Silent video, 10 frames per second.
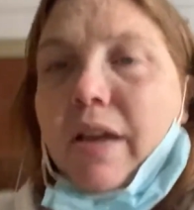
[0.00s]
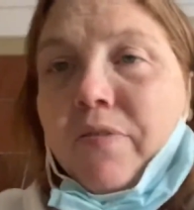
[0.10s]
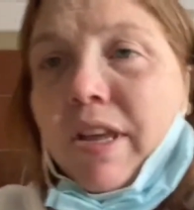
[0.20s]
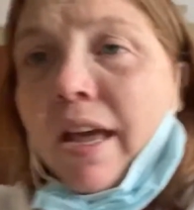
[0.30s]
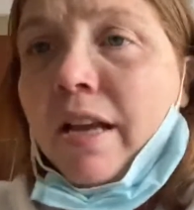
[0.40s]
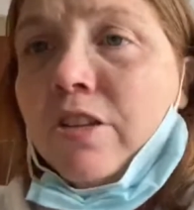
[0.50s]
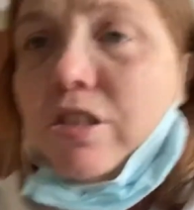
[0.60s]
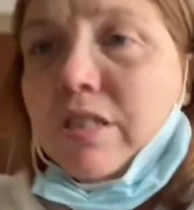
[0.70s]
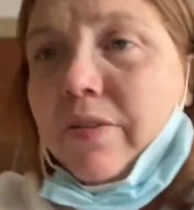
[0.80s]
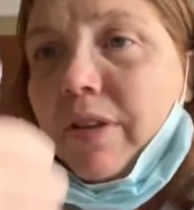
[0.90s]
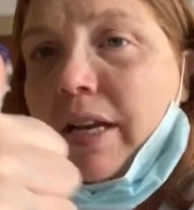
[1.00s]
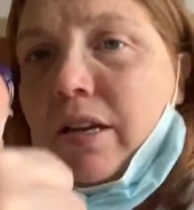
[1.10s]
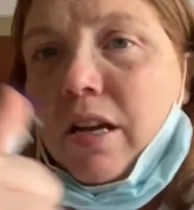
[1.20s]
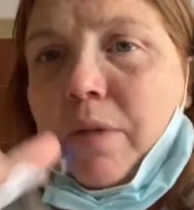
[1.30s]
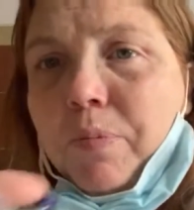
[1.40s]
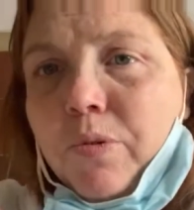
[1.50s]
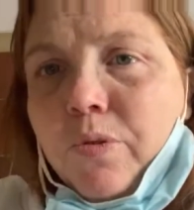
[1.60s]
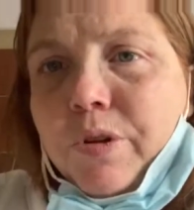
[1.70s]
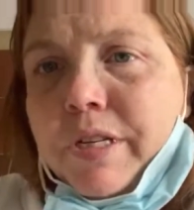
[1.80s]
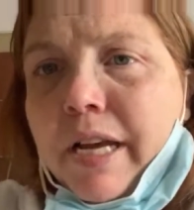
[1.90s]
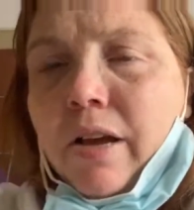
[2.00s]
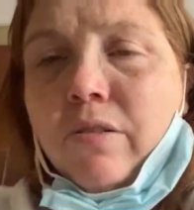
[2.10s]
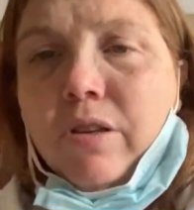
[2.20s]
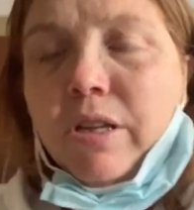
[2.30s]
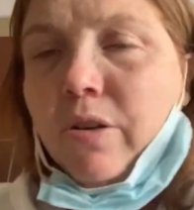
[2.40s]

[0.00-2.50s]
If you can, just leave like an up or a down.